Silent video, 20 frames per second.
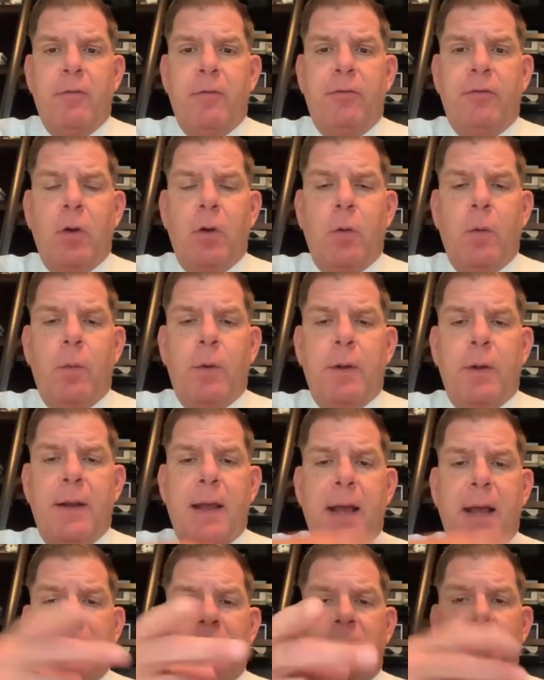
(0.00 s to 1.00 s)
So what I'd
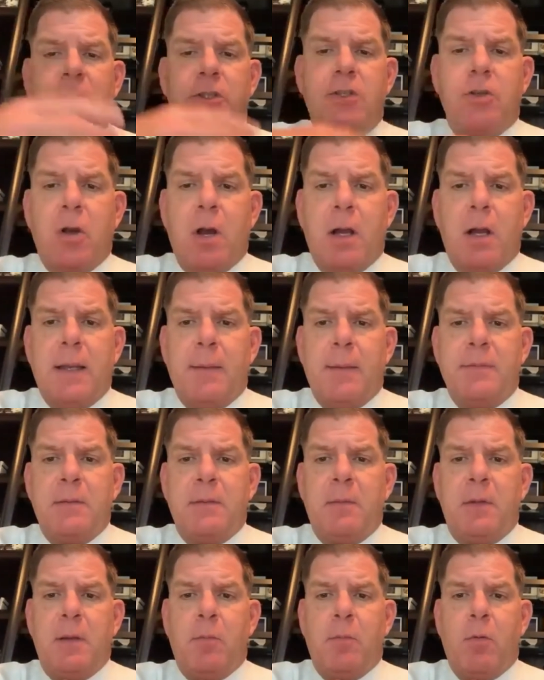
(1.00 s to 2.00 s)
ask is, John, come see
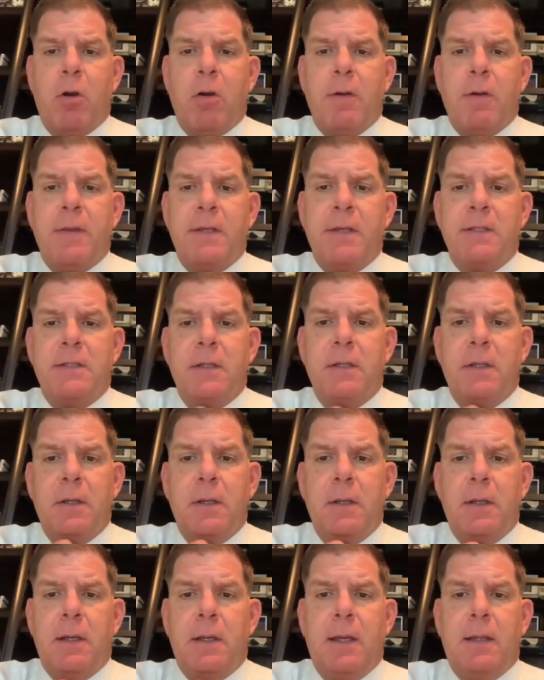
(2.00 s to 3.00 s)
me tomorrow on this
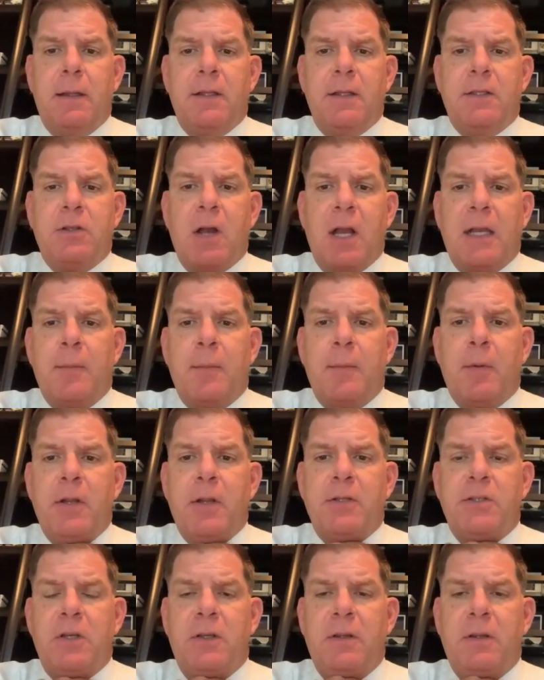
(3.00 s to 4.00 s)
and let's talk about it.
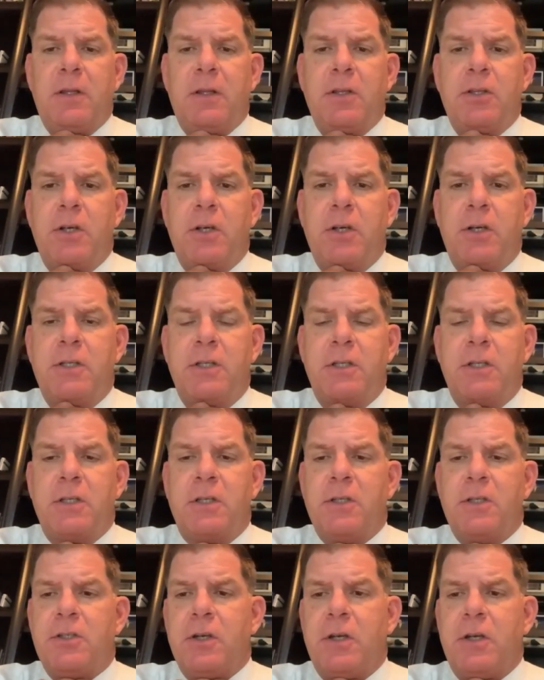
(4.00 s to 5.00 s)
Certainly the church's
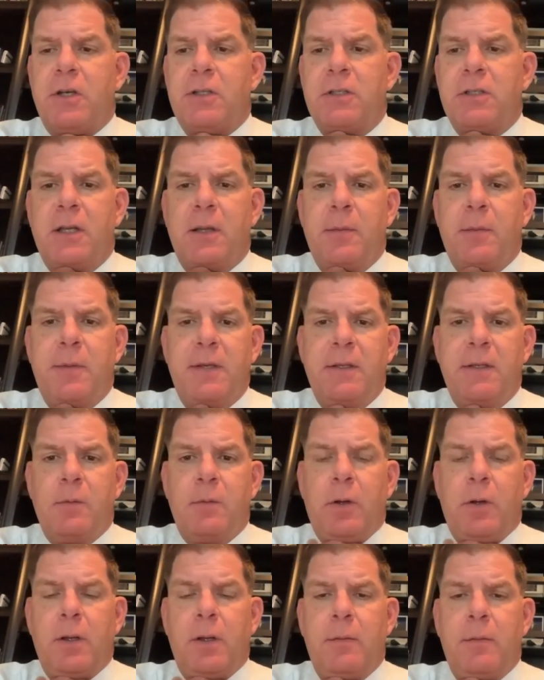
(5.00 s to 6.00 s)
concerns are we're
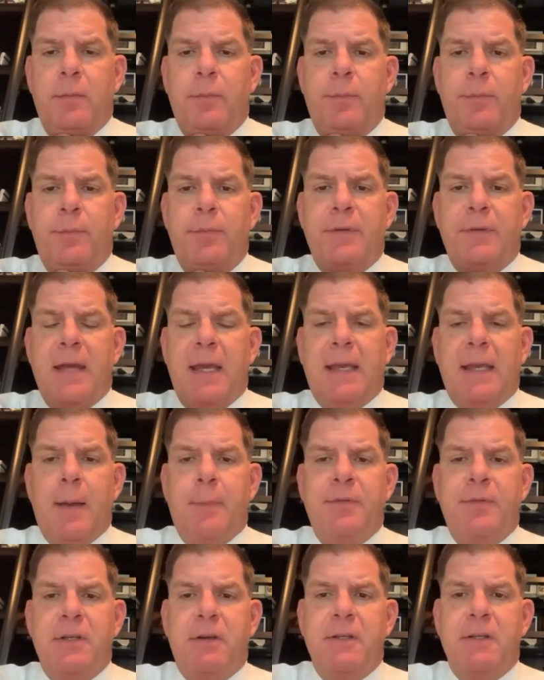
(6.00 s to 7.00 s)
going to take up
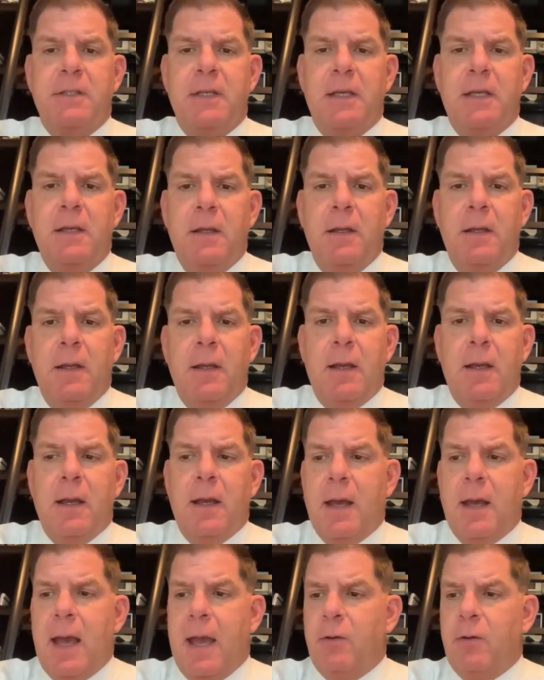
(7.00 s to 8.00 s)
seriously.
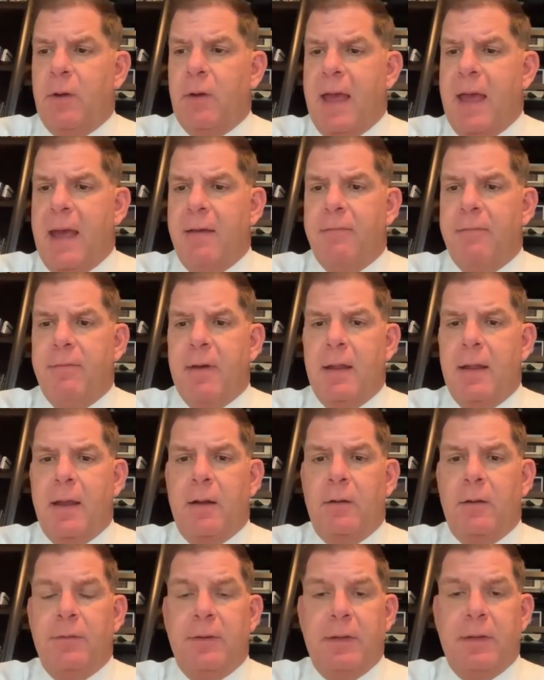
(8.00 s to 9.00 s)
I don't
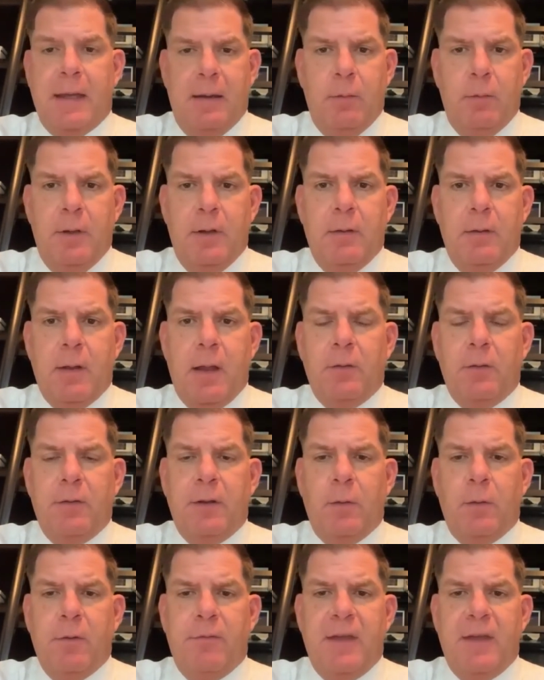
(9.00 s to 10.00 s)
think
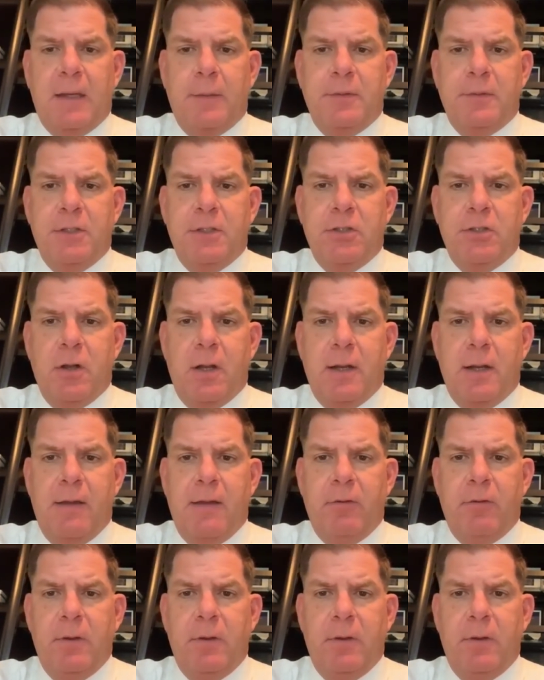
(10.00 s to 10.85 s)
we've taken a position on, have we?